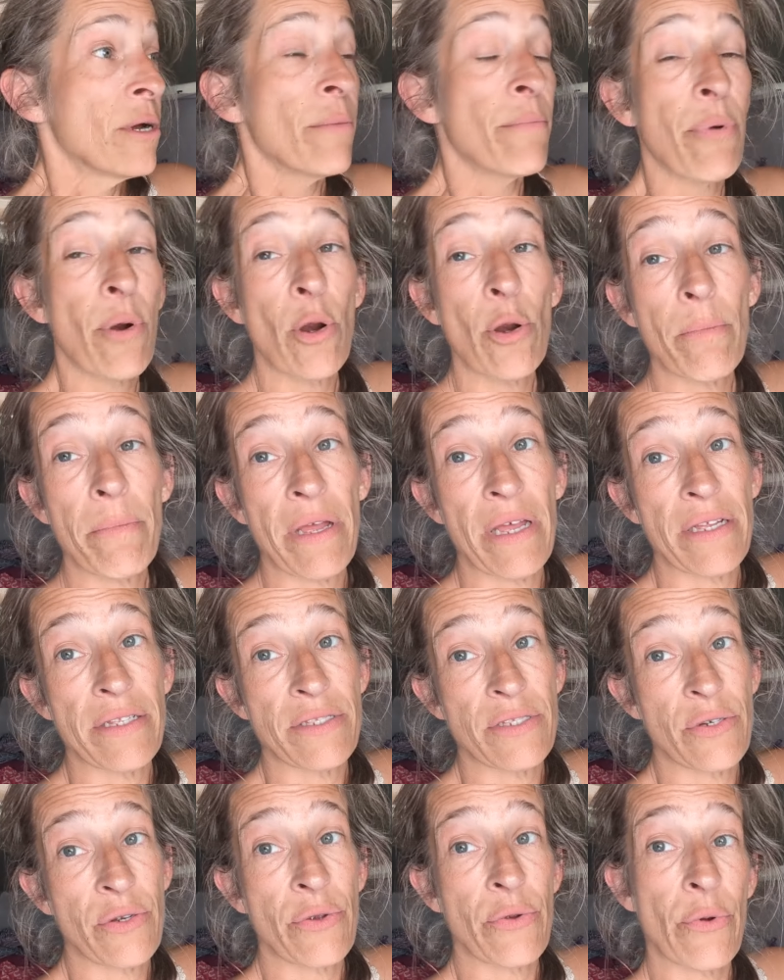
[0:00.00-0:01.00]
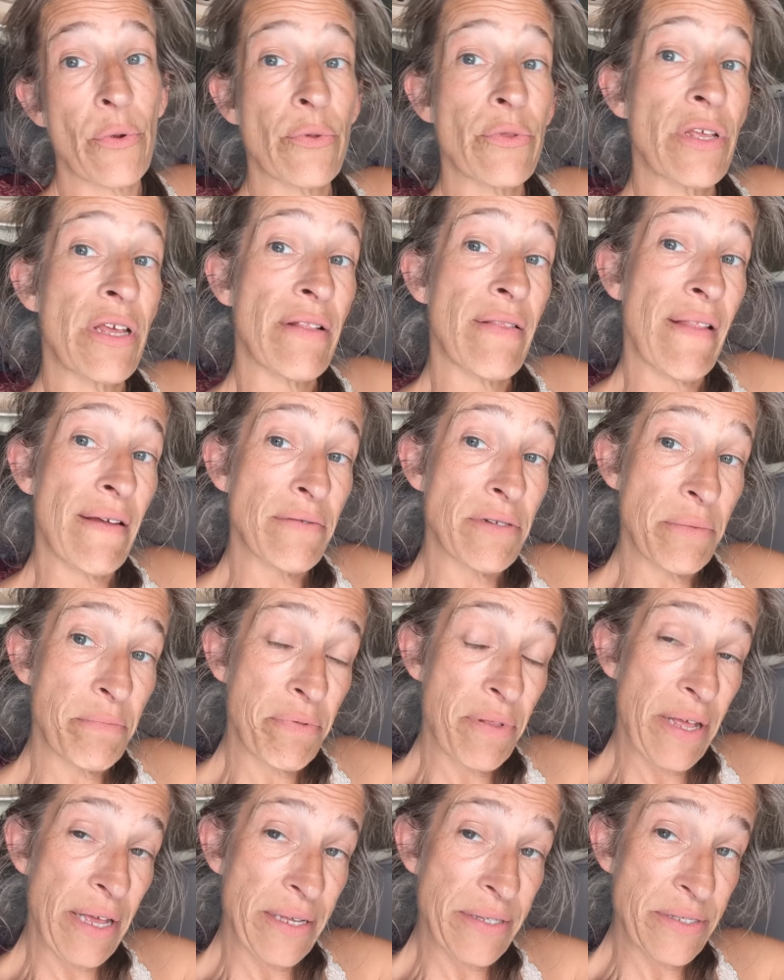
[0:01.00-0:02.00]
permits and you're only allowed to
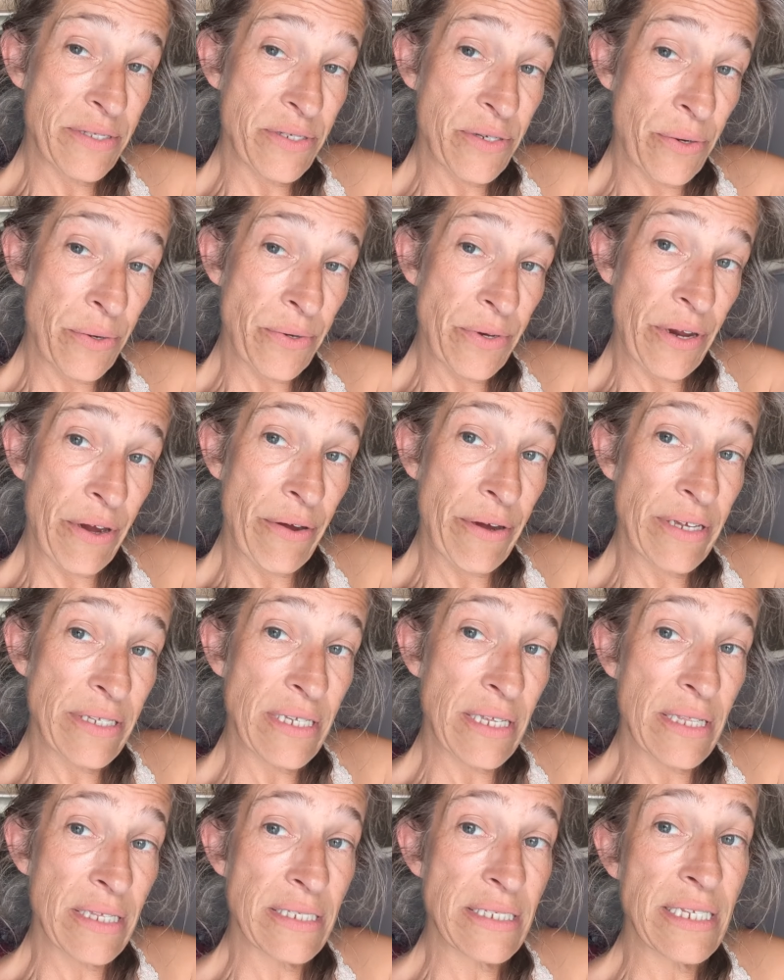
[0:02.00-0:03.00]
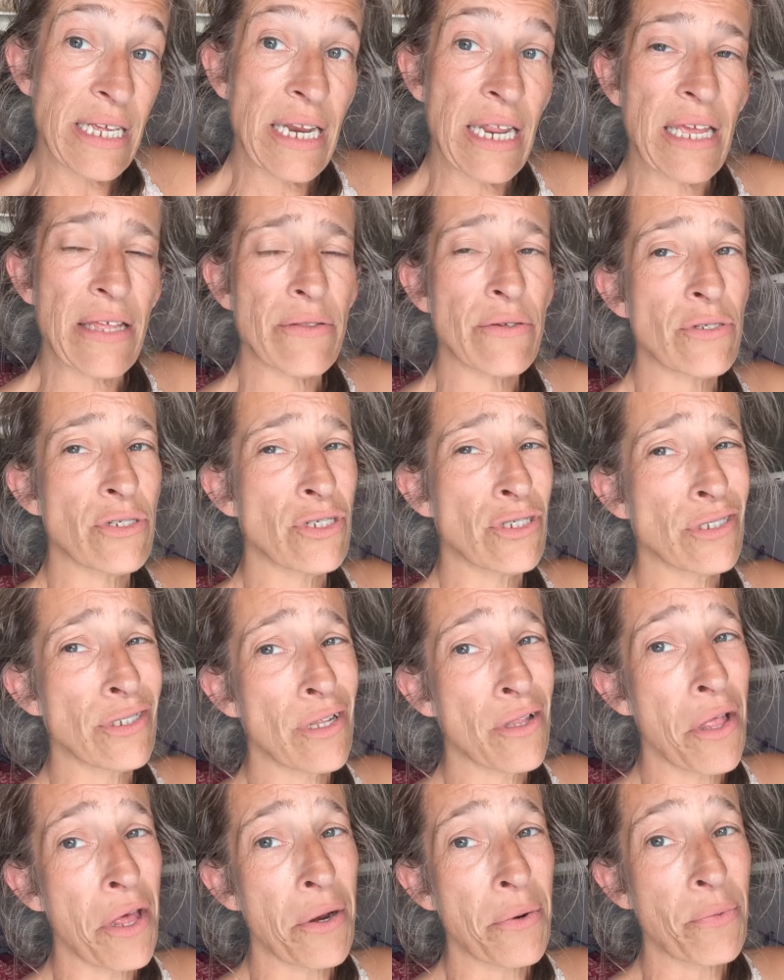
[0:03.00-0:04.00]
play in certain areas of the city. And there's just a
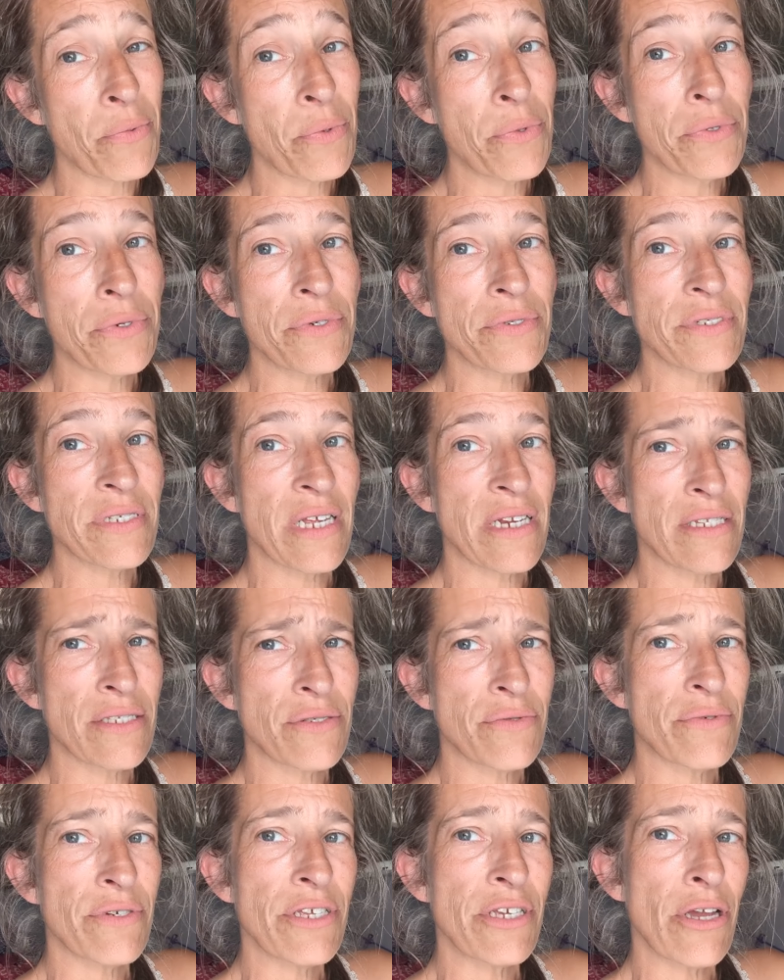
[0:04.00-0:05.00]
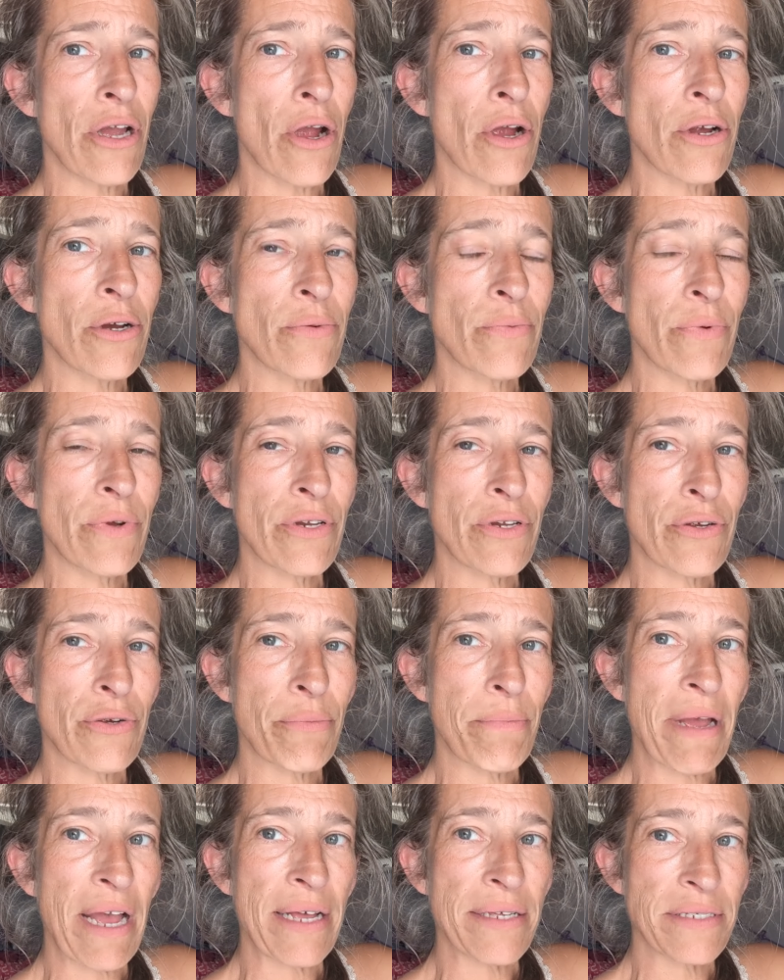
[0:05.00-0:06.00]
lot of rules. And it's really hard when you're
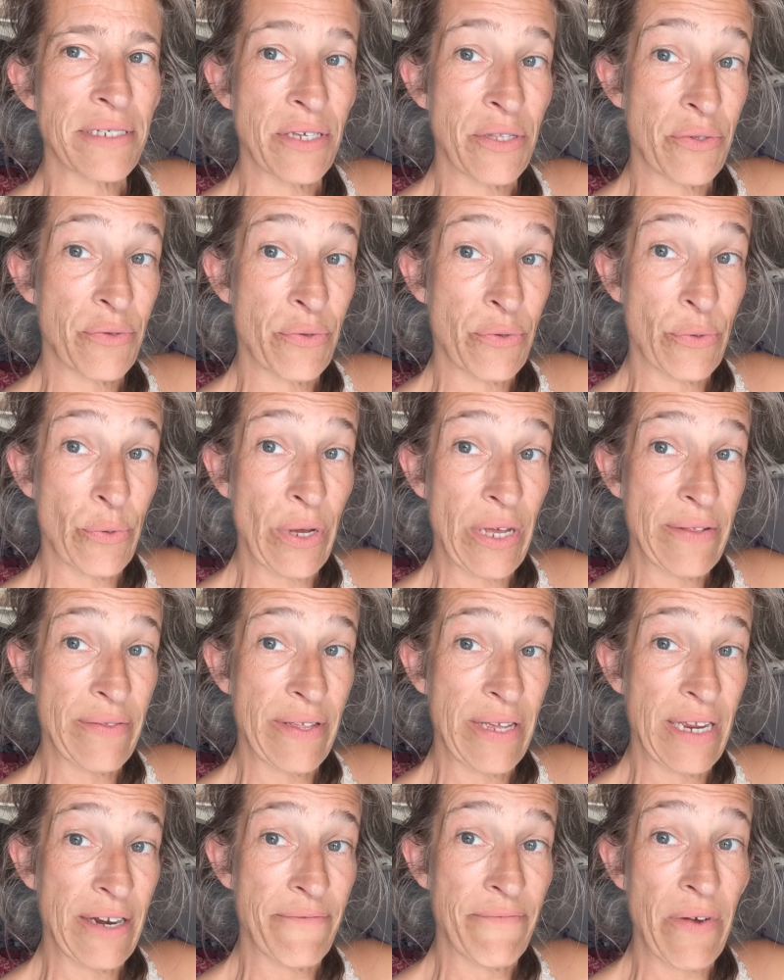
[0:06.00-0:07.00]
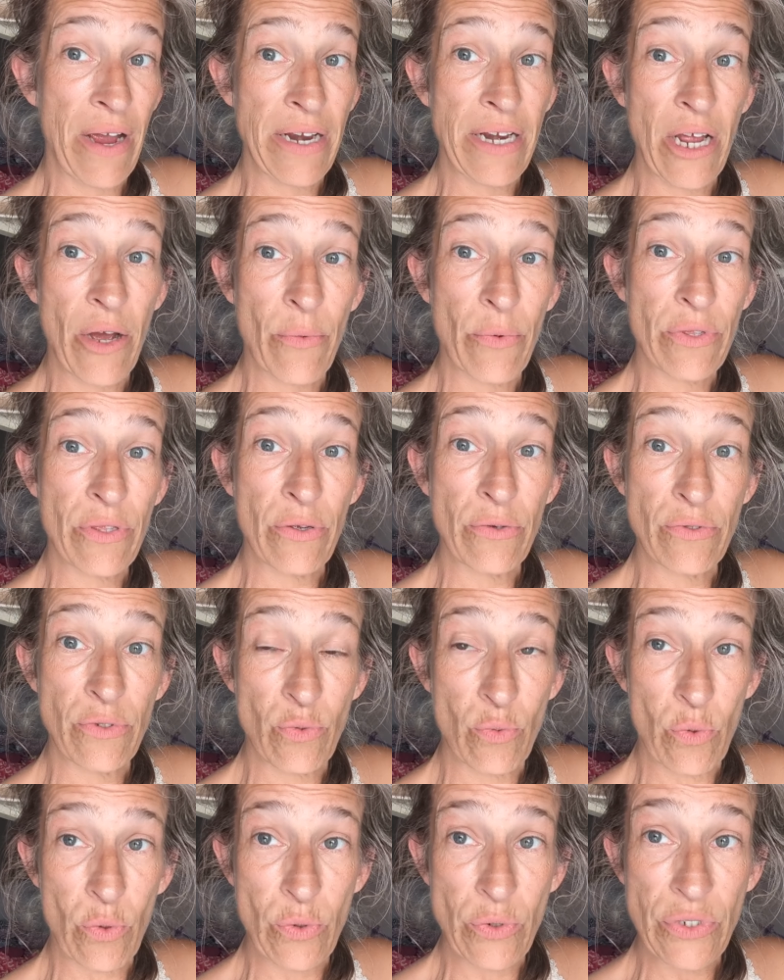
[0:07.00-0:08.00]
passing through quickly to find out what those
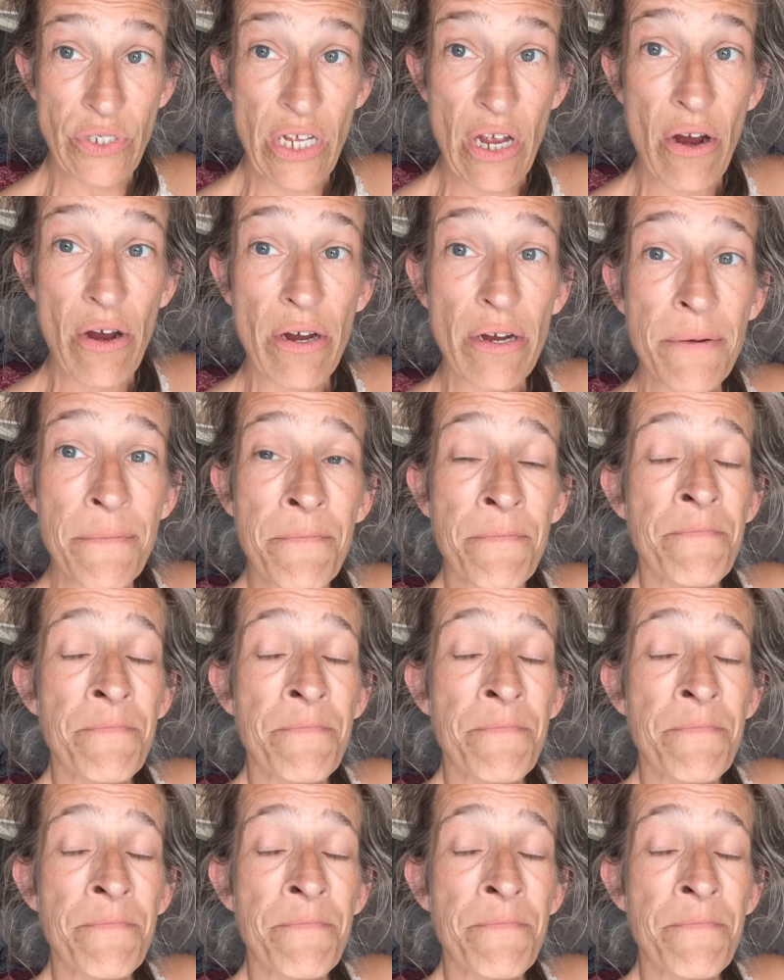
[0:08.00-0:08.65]
rules are.